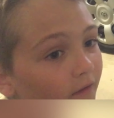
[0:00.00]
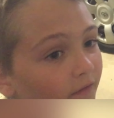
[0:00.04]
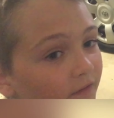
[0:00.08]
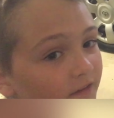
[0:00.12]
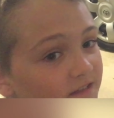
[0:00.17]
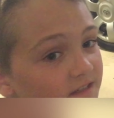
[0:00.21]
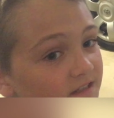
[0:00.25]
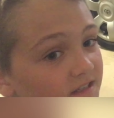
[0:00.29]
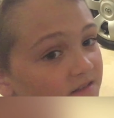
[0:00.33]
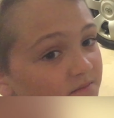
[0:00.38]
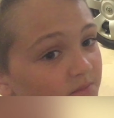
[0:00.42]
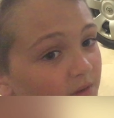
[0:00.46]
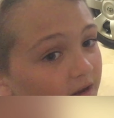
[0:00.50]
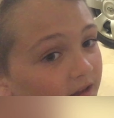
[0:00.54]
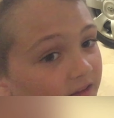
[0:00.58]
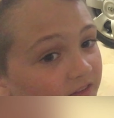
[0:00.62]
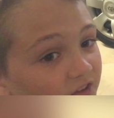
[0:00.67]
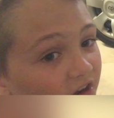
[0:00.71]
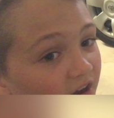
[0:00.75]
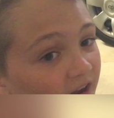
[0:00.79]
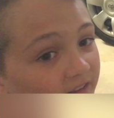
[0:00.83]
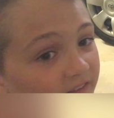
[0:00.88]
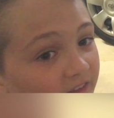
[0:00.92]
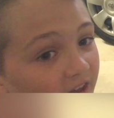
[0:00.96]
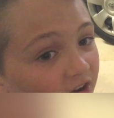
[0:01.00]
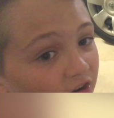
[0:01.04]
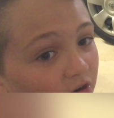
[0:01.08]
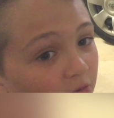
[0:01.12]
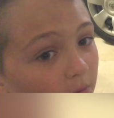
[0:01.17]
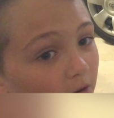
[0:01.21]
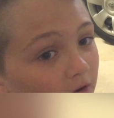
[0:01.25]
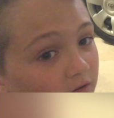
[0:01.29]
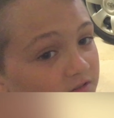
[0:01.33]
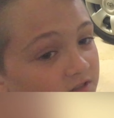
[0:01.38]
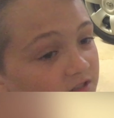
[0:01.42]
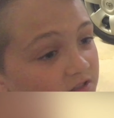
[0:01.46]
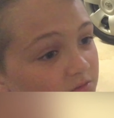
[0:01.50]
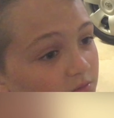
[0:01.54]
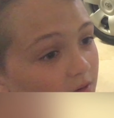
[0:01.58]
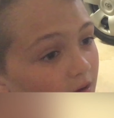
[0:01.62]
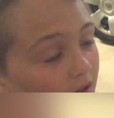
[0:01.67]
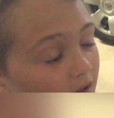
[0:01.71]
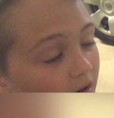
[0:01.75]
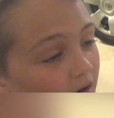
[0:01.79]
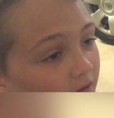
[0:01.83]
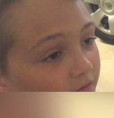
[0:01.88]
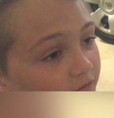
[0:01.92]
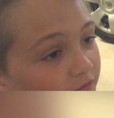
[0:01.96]
This is my entire tackle box as
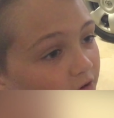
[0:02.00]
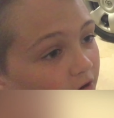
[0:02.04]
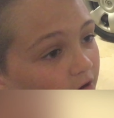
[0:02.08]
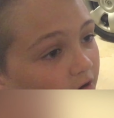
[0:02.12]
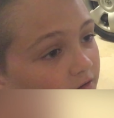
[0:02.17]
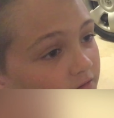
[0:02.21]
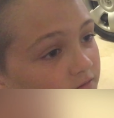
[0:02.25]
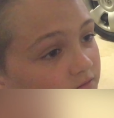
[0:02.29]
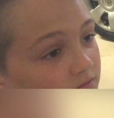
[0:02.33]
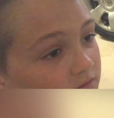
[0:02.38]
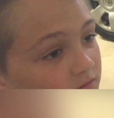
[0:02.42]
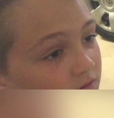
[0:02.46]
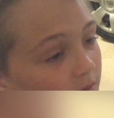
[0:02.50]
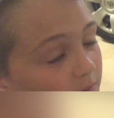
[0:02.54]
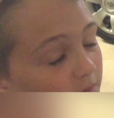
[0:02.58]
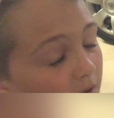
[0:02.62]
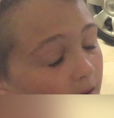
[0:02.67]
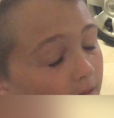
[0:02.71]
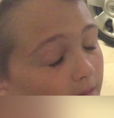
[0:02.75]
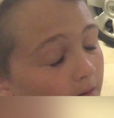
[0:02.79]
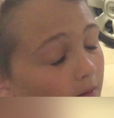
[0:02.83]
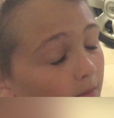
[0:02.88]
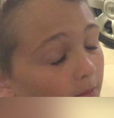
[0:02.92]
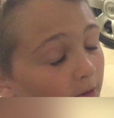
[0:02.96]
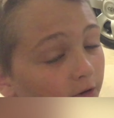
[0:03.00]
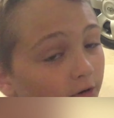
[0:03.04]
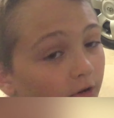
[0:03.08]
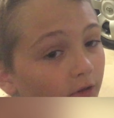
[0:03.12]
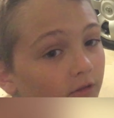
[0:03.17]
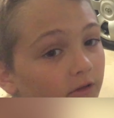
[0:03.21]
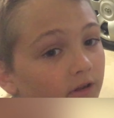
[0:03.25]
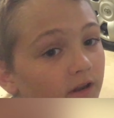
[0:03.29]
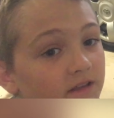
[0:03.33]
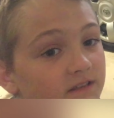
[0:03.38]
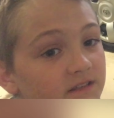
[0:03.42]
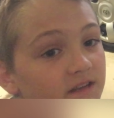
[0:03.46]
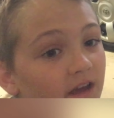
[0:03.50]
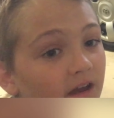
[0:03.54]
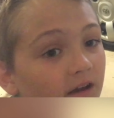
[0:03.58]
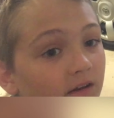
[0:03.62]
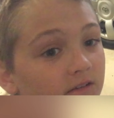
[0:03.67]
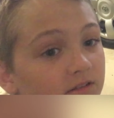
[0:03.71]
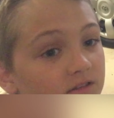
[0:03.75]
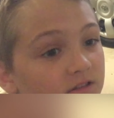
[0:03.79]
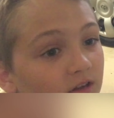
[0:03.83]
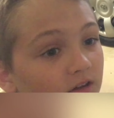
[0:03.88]
well. I'm on holidays now, so